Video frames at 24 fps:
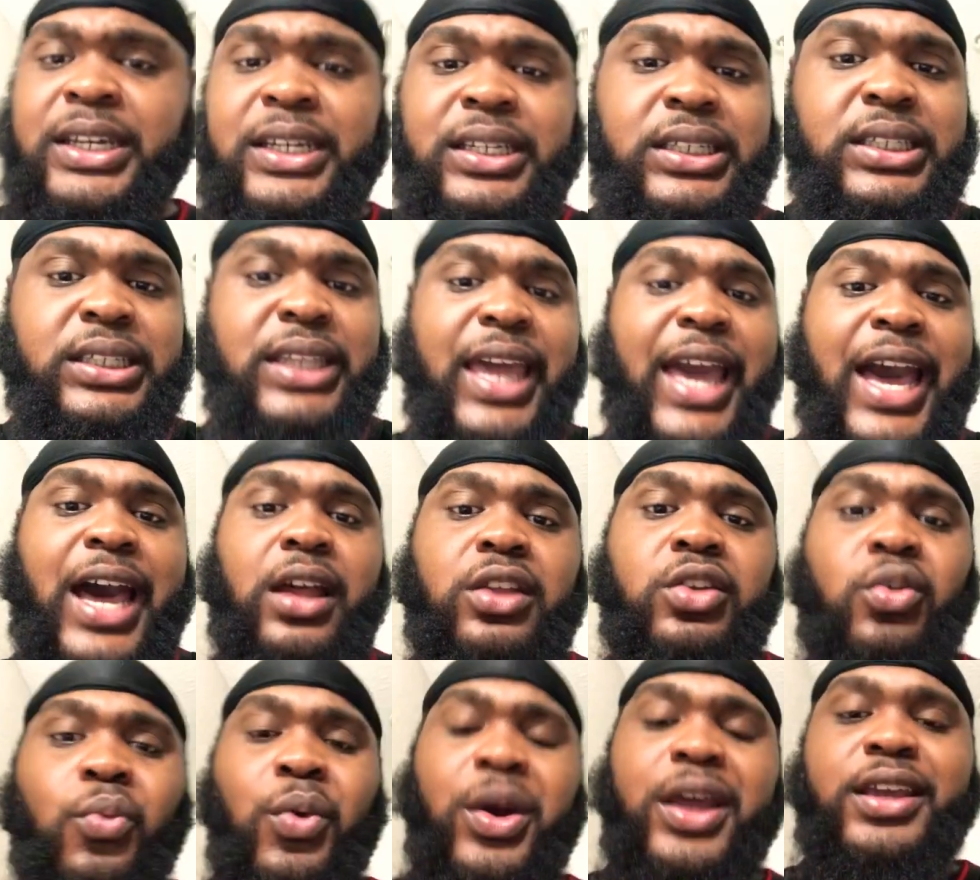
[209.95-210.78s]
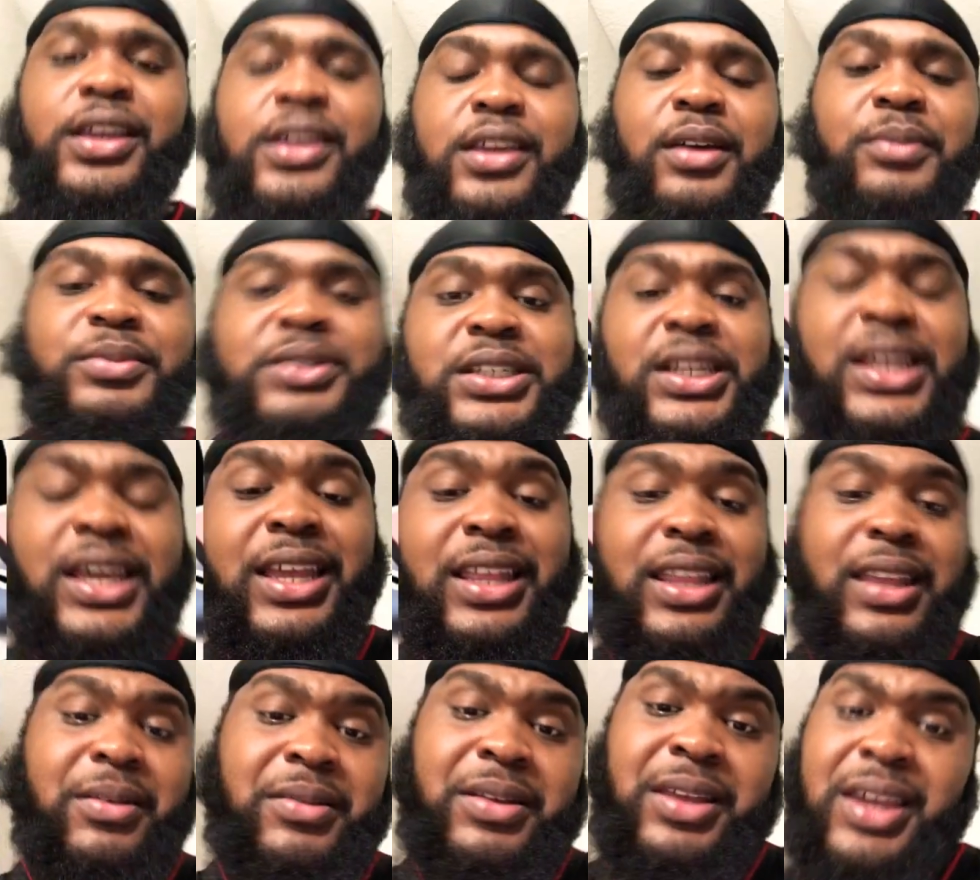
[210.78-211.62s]
Stay out of way, you know what I'm saying?
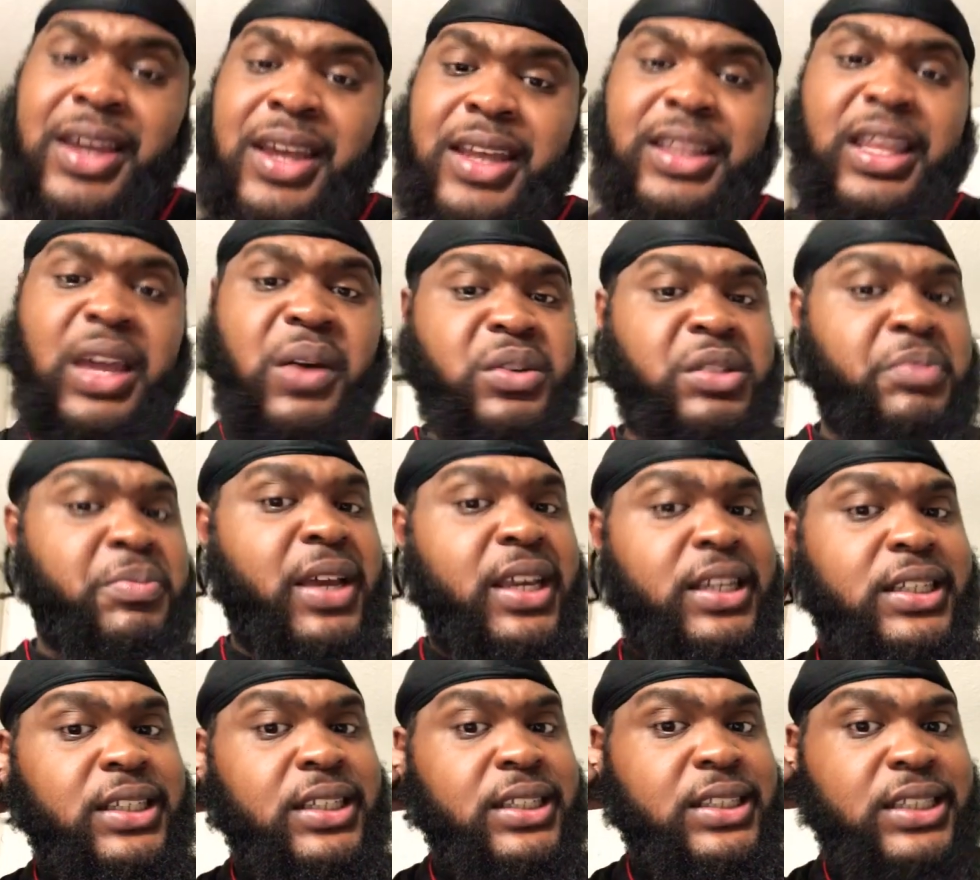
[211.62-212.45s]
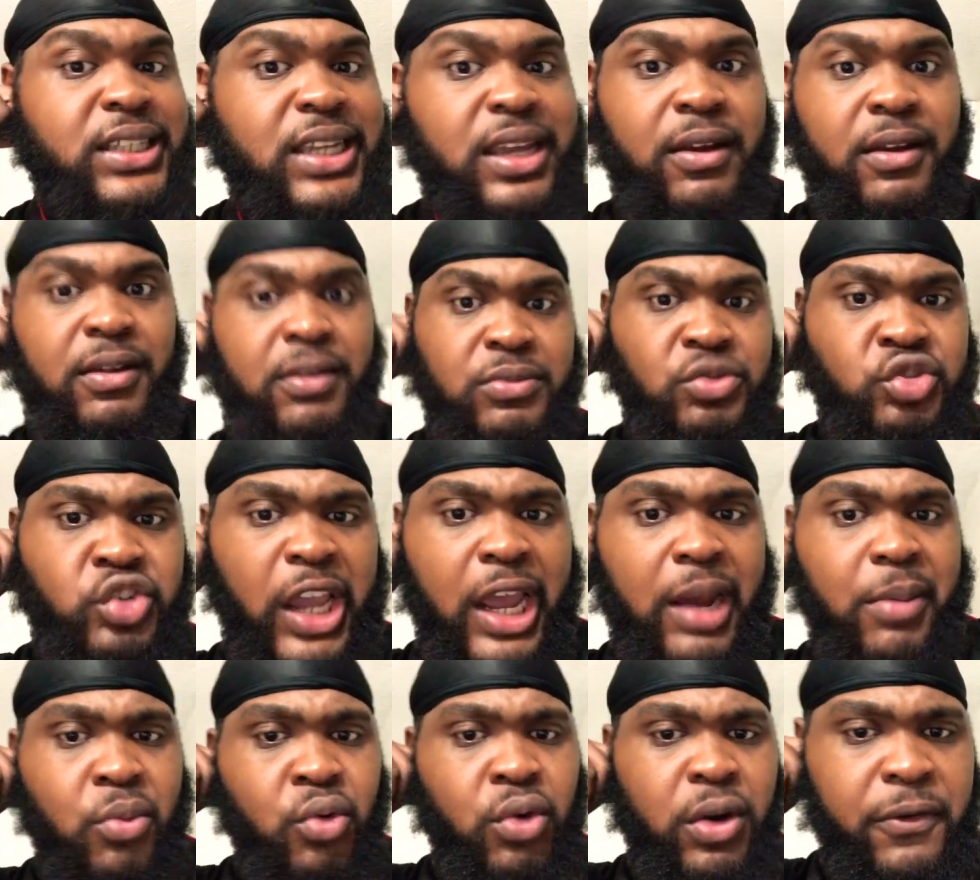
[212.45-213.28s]
And they was basically saying
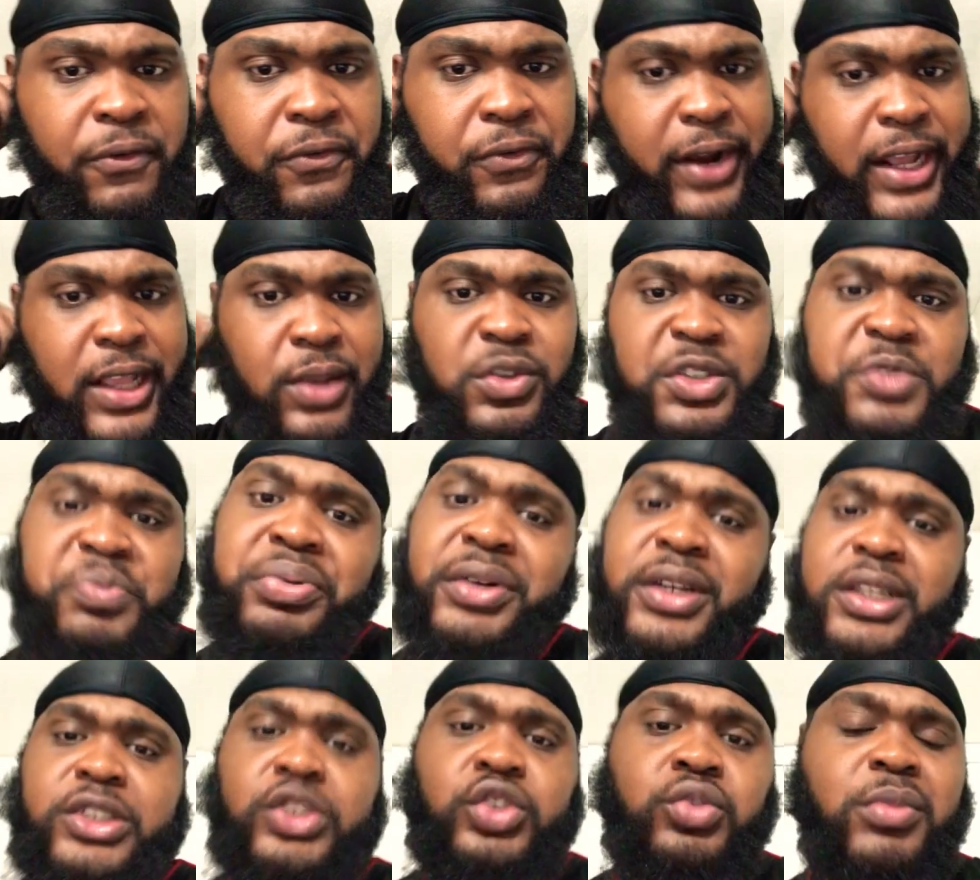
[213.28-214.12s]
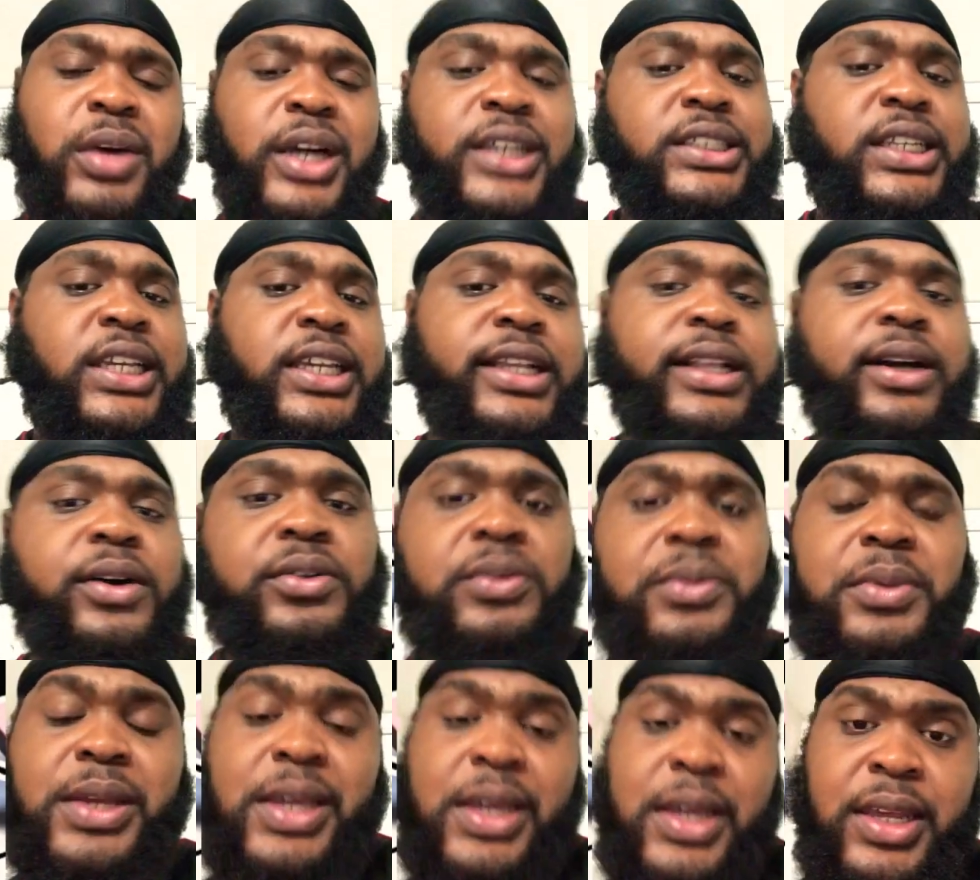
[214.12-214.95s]
Trapboy Freddy was putting too much heat on.